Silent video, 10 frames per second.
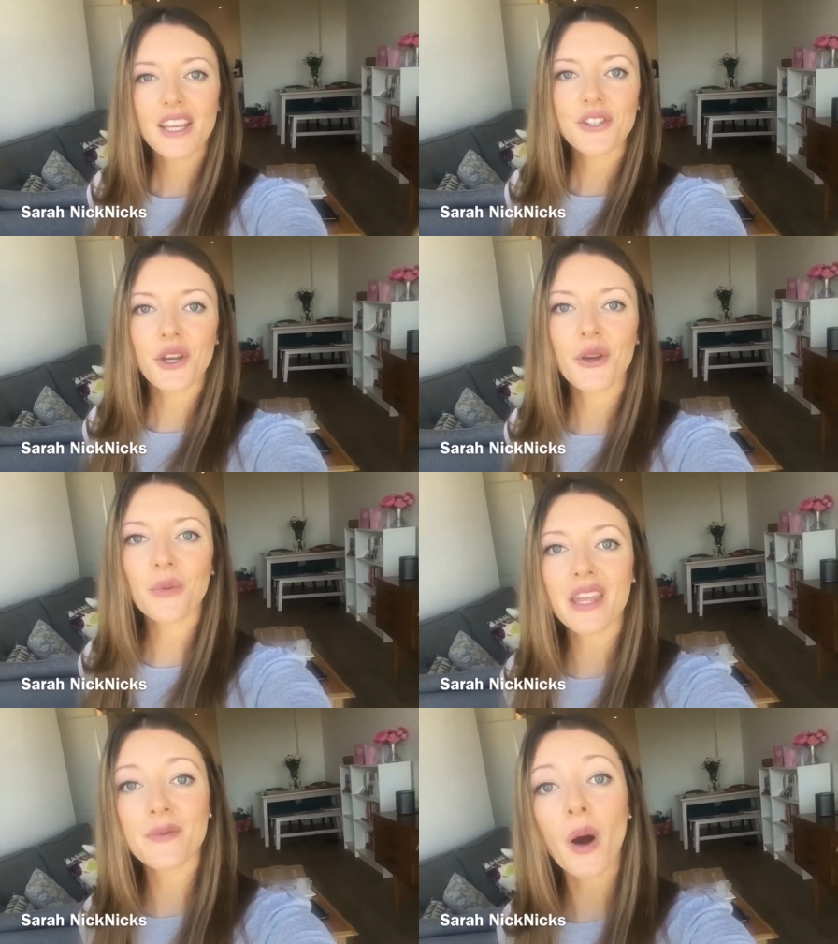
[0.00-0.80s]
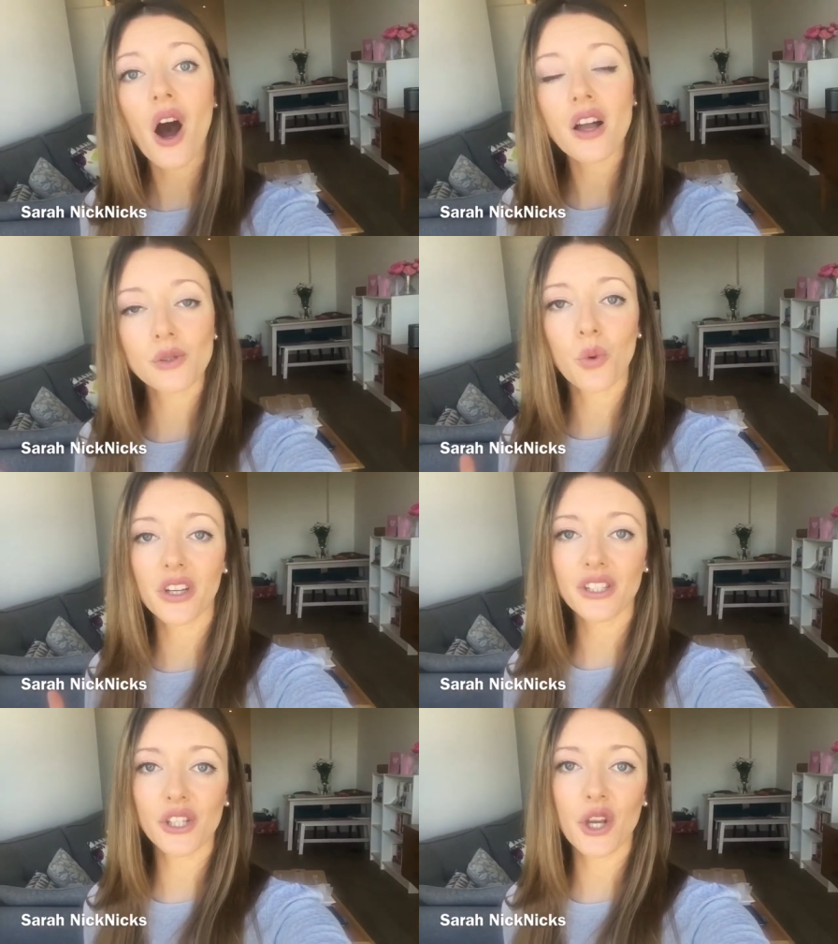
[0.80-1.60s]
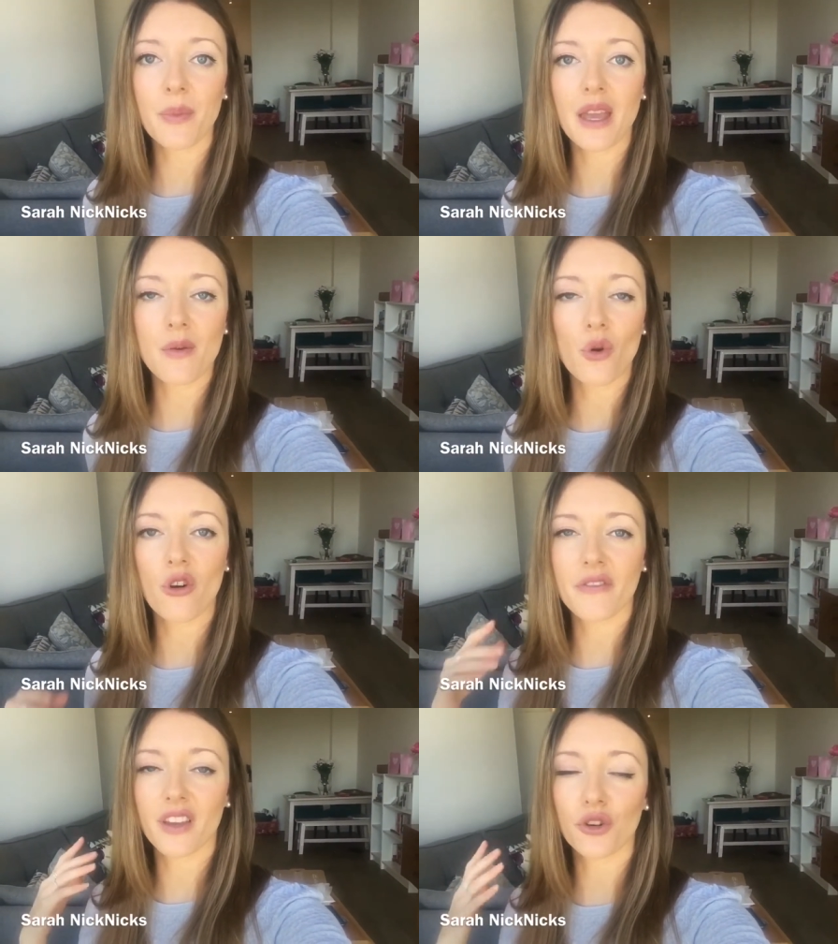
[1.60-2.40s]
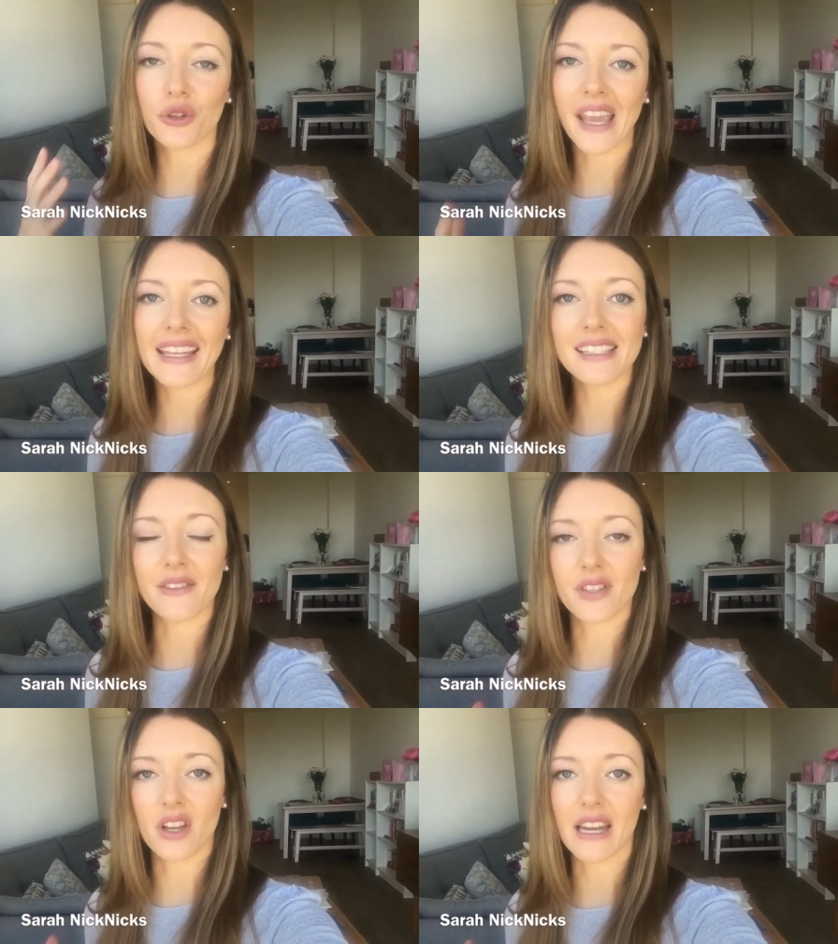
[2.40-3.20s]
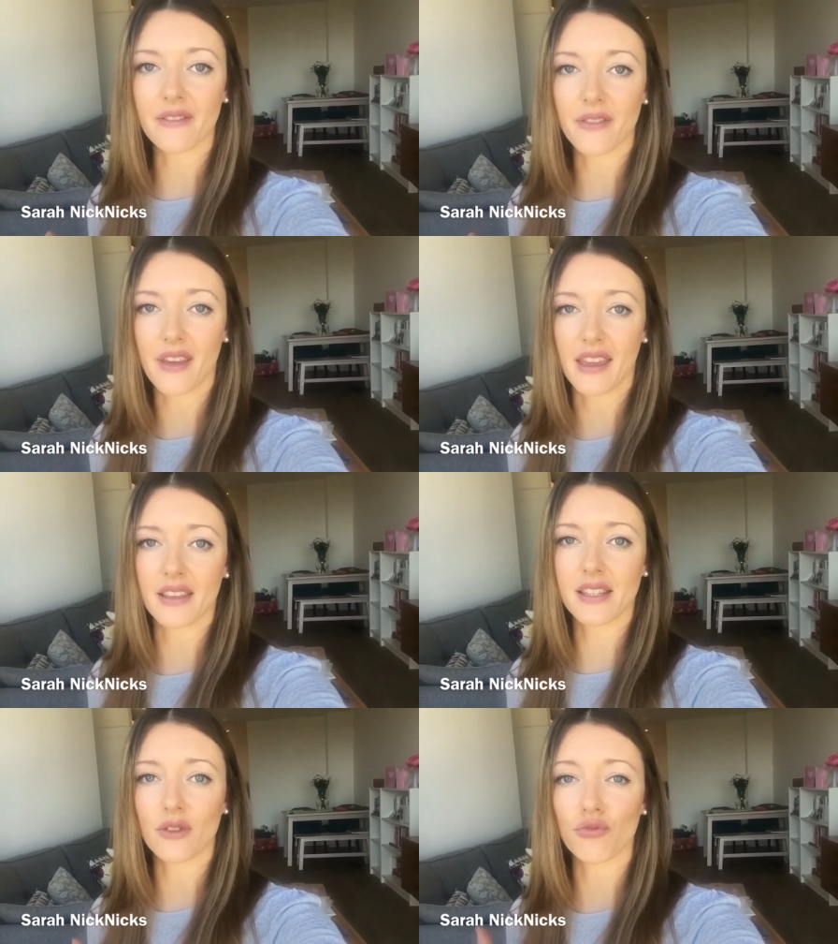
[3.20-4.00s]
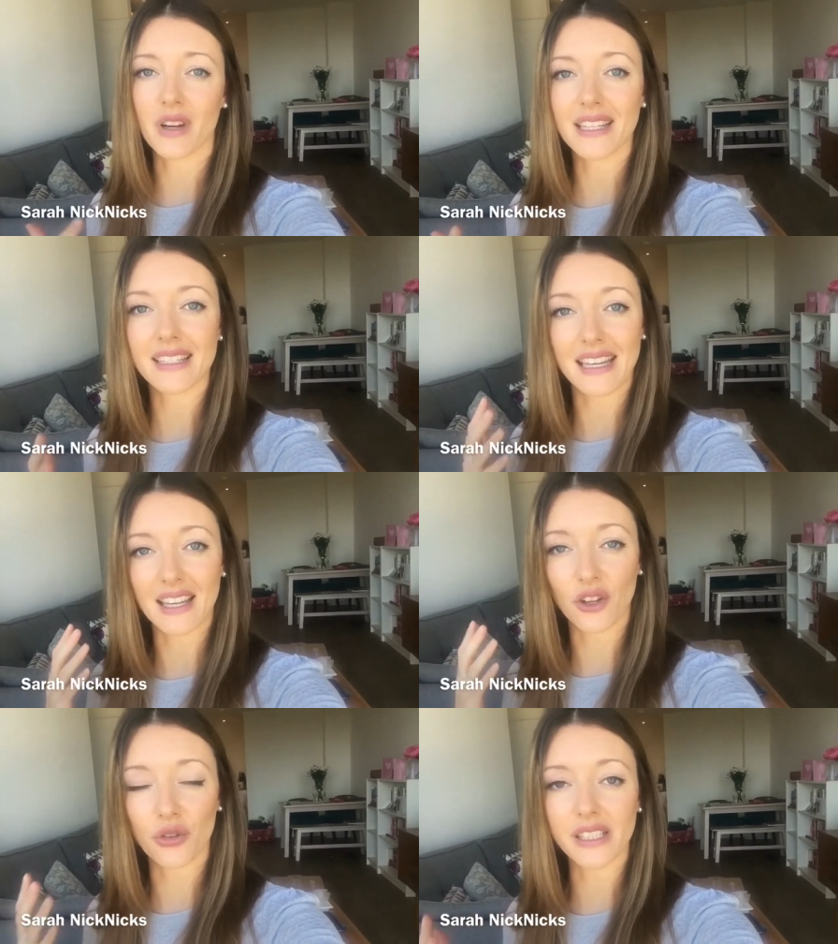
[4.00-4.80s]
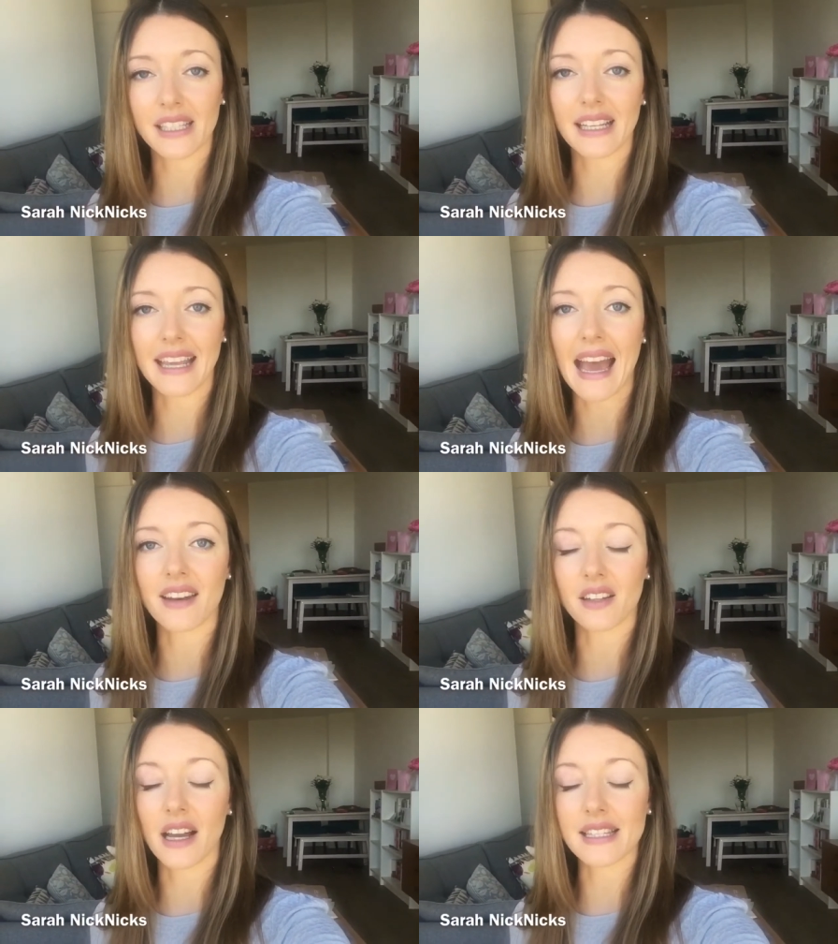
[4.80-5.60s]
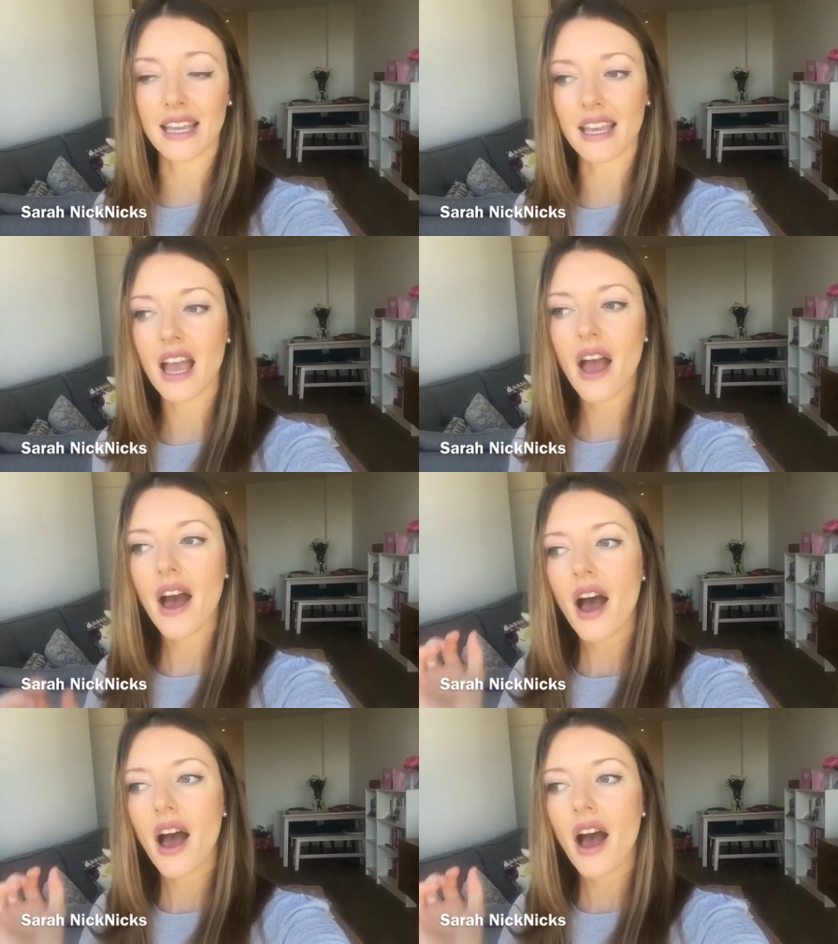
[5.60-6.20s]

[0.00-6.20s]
So with parts one and two being more of the creative side of things and reasoning and critically analysing,